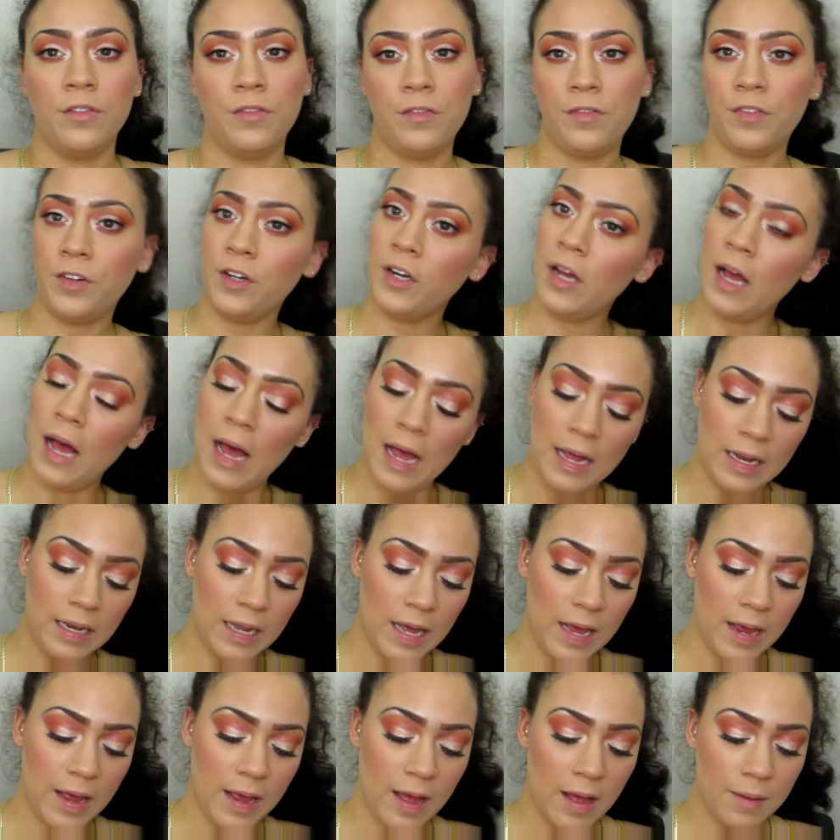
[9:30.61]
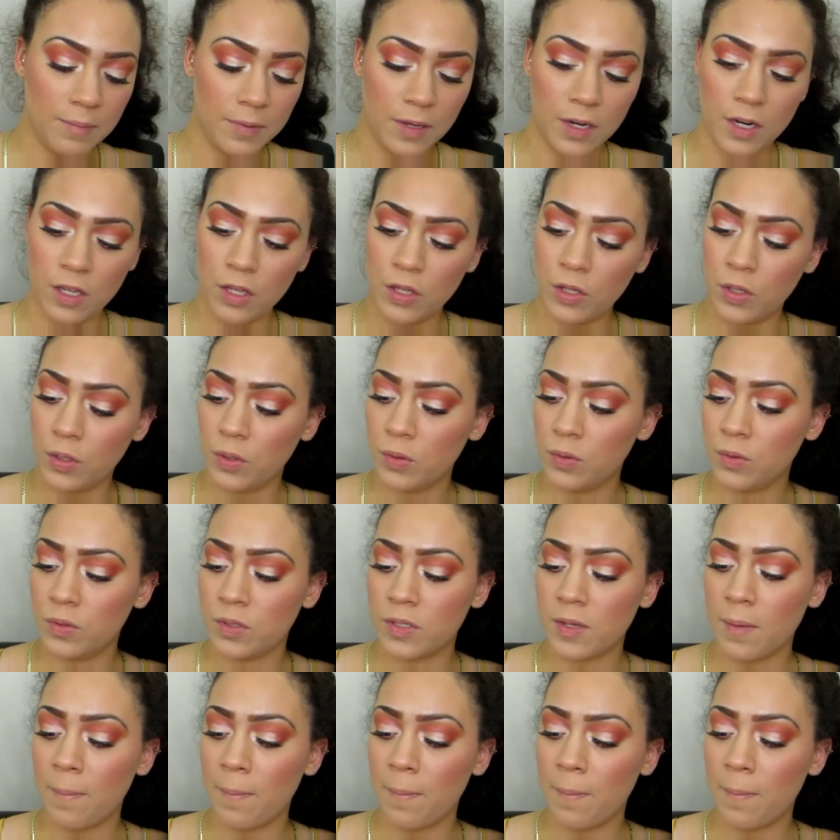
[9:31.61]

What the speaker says: For highlight, I'm going to use